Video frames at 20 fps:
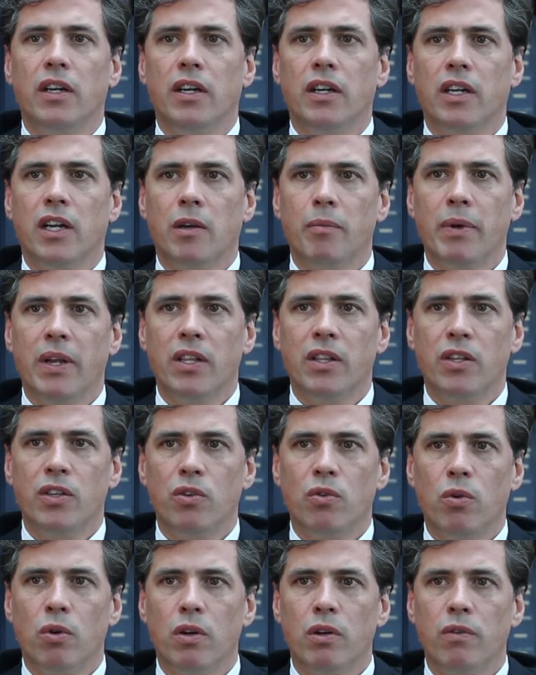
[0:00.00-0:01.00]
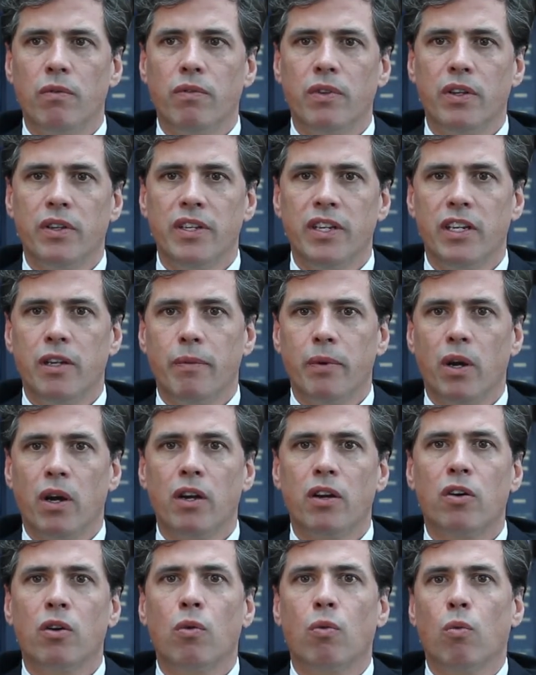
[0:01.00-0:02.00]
coming in the door for the DWI are,